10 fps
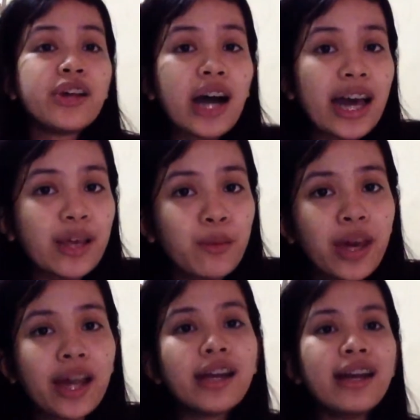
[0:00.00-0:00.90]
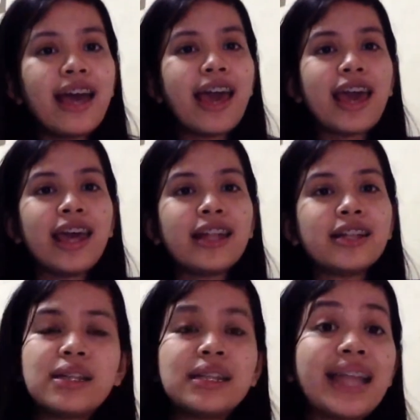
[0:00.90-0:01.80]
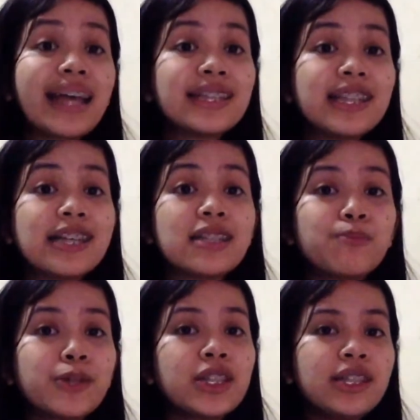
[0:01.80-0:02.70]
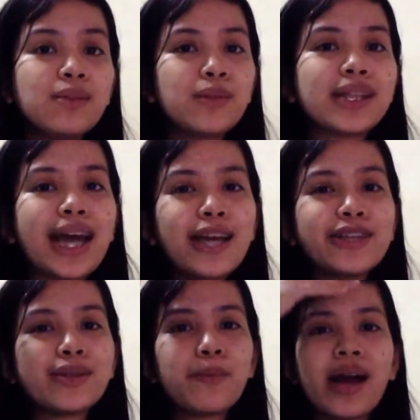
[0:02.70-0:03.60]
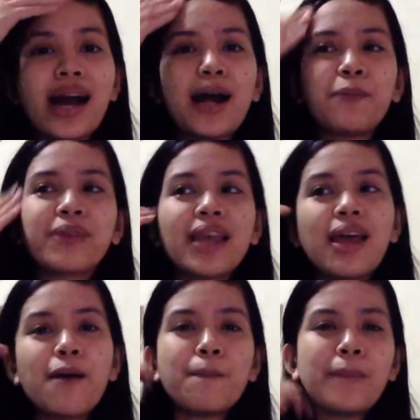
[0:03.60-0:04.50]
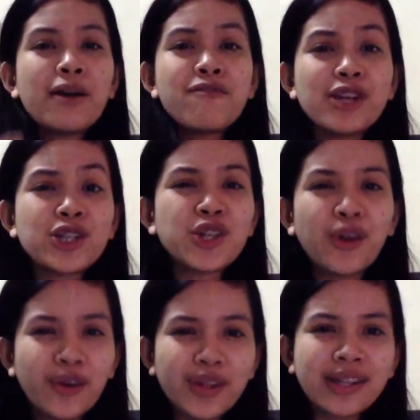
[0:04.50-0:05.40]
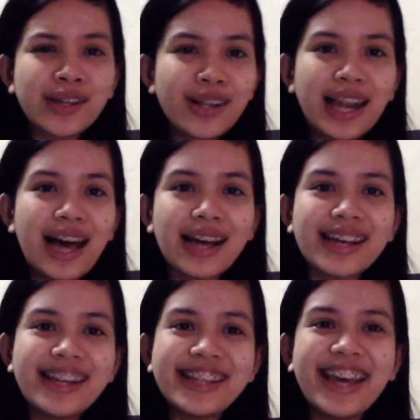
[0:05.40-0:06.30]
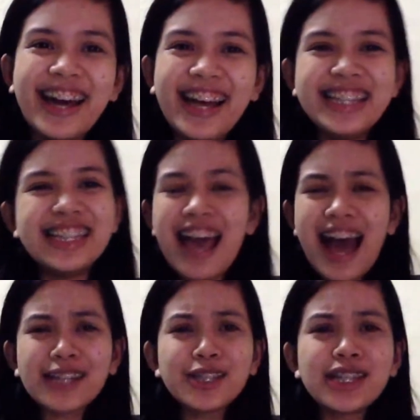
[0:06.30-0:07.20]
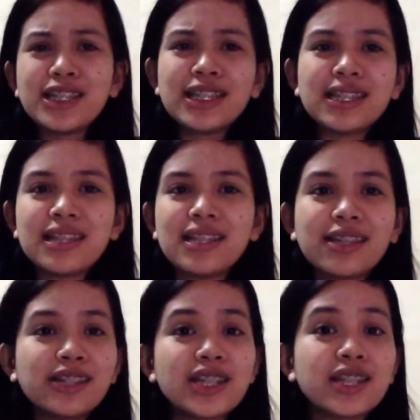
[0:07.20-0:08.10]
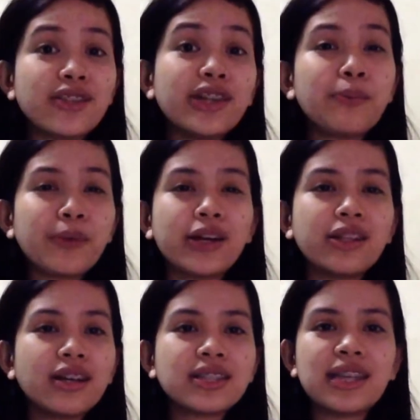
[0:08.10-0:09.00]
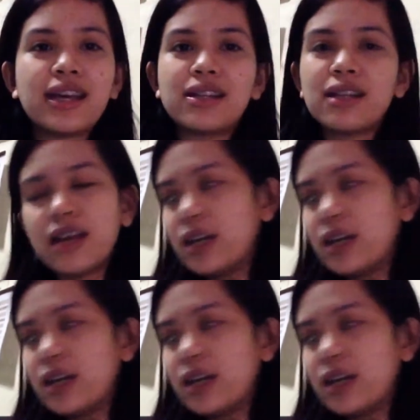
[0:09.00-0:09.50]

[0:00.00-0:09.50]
all the eyewear and next is proceed naman tayo sa mga pang fashion ko lang. Ganyan. Actually, these are just three products then.